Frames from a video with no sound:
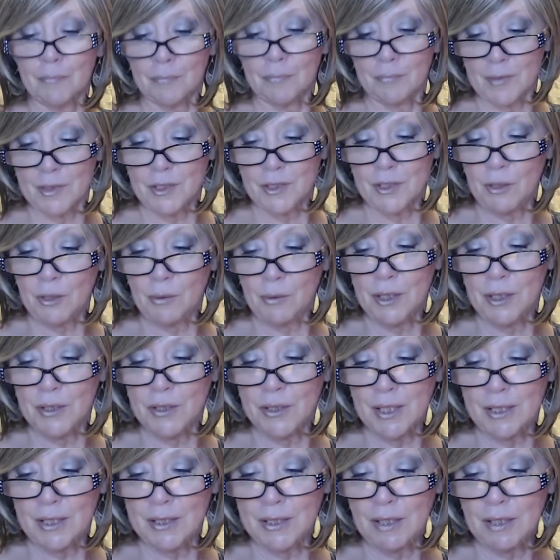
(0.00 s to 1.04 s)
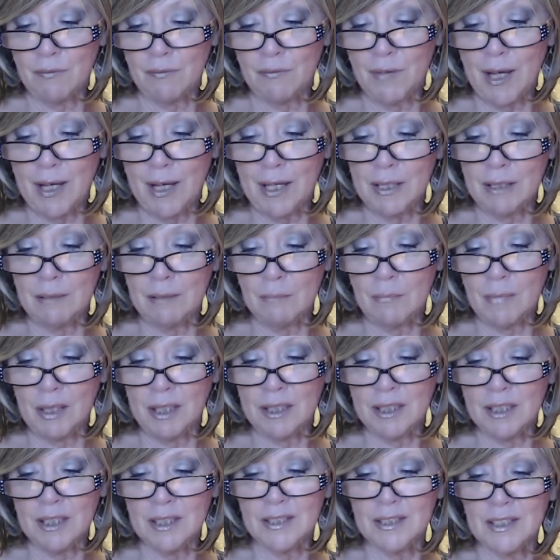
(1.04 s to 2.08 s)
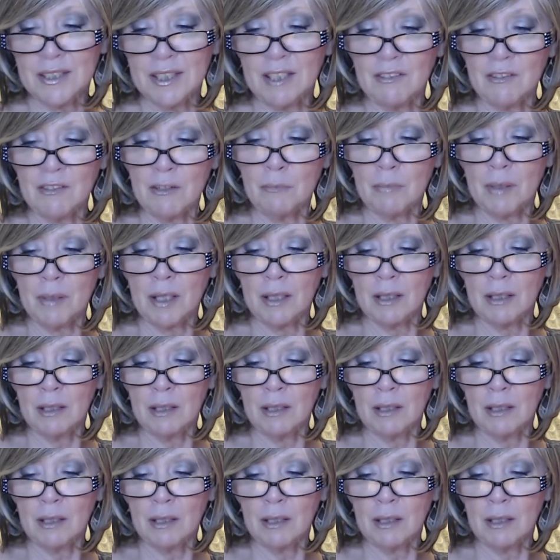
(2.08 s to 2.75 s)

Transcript: So it's a Define Minus Serum by